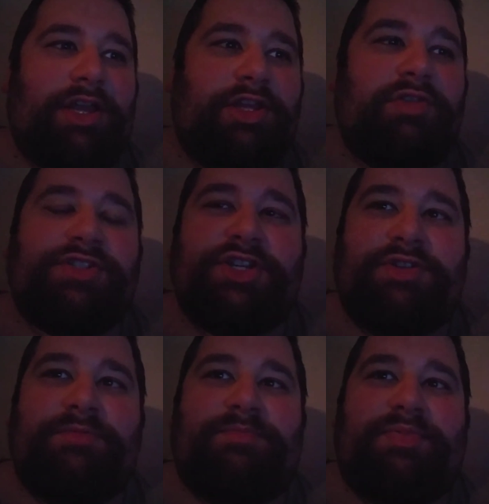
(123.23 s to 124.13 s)

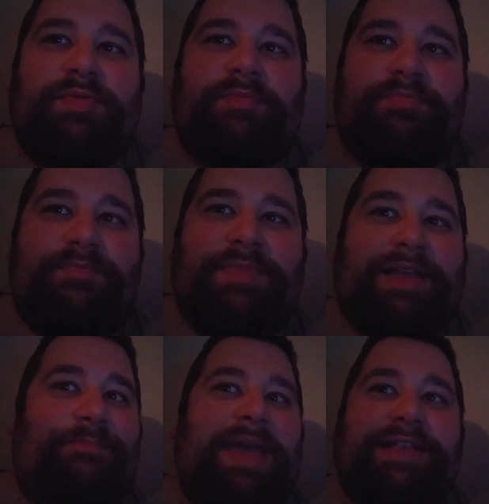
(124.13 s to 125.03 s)
YouTube
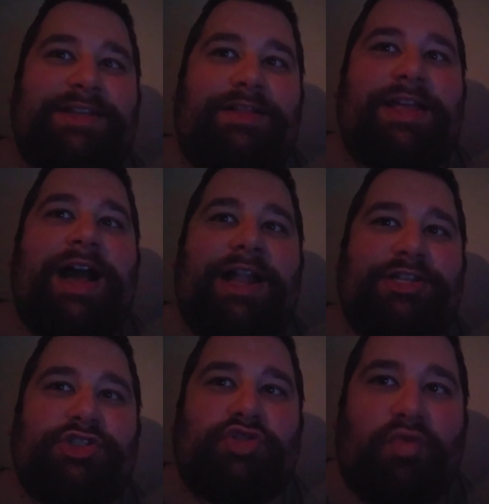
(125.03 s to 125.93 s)
basically got
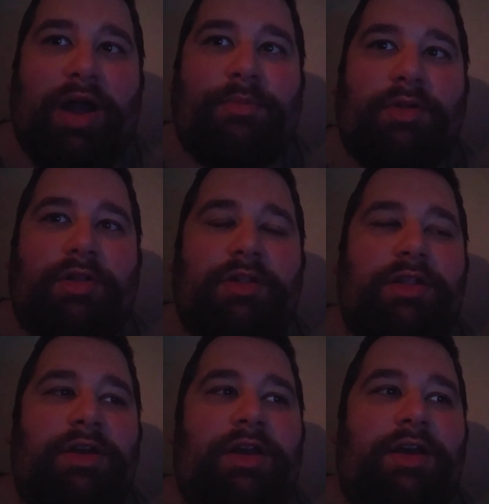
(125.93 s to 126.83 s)
in
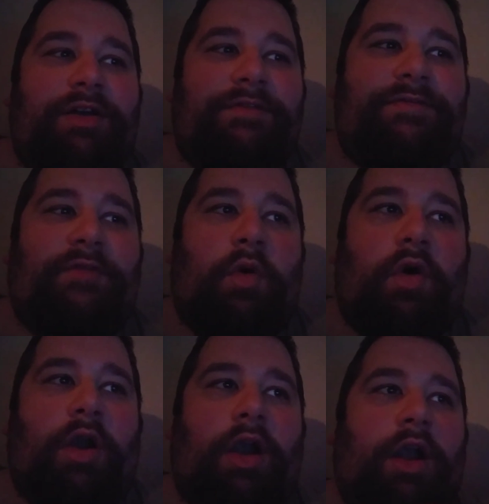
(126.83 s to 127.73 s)
trouble
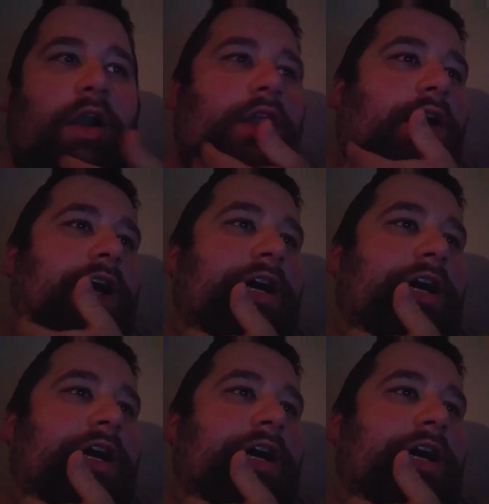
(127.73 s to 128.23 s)
for